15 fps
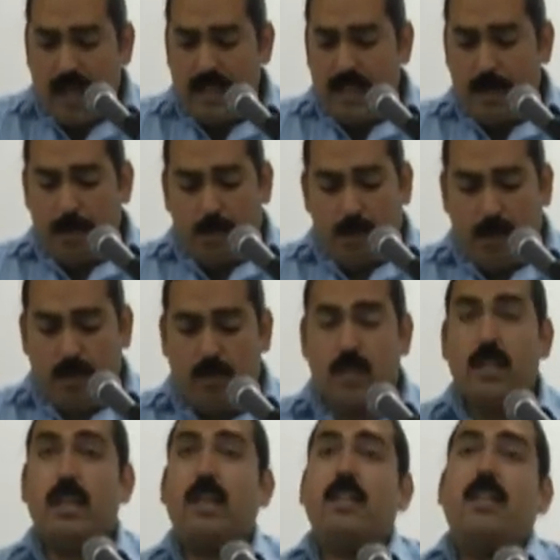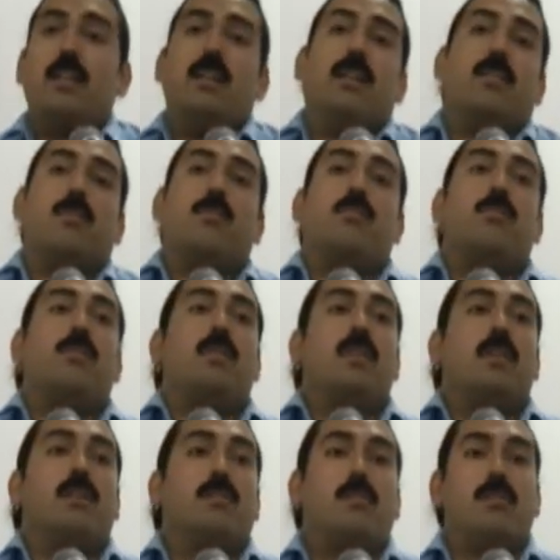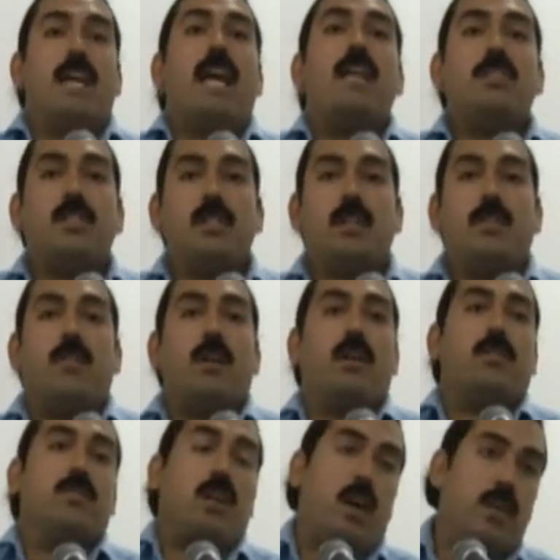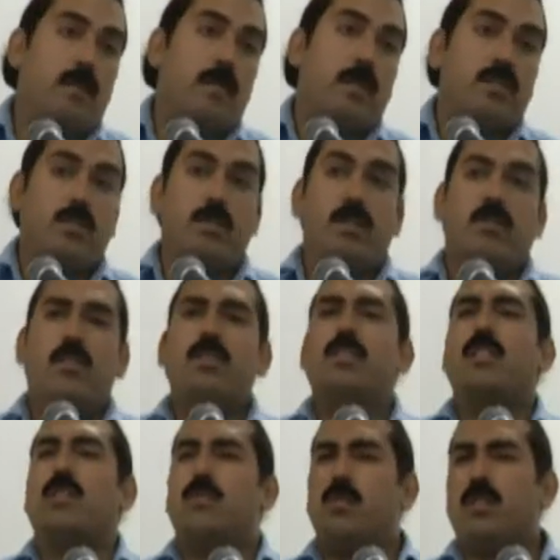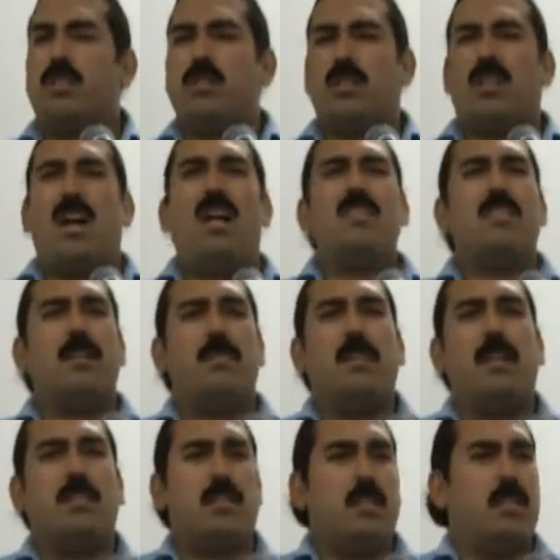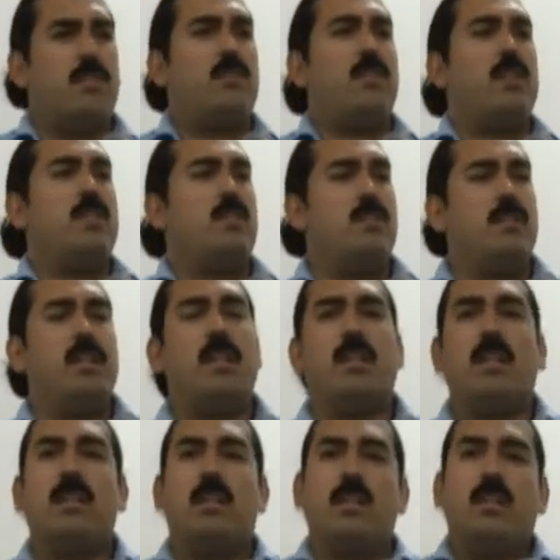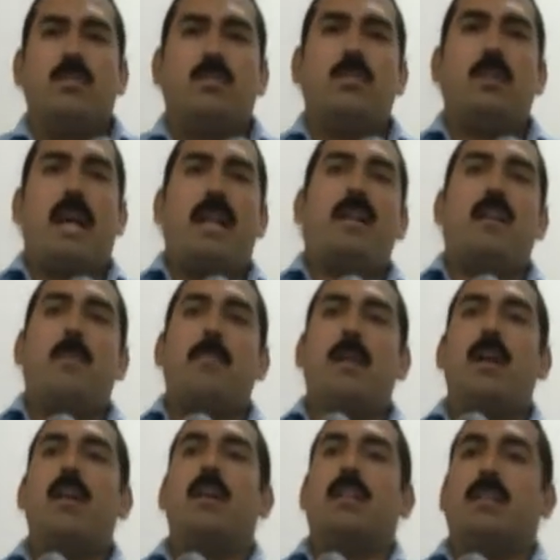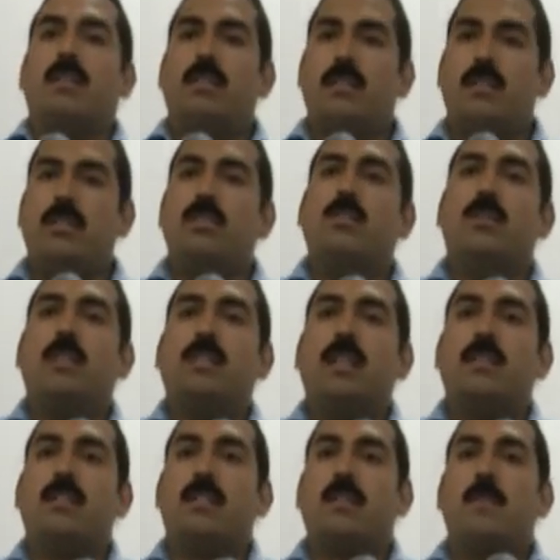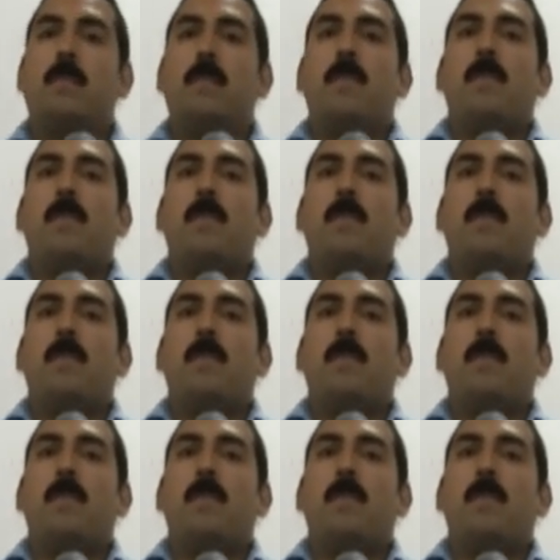And they point to the creation of autonomous universities, which is a concept actually that's very unique to Latin America. The US hasn't.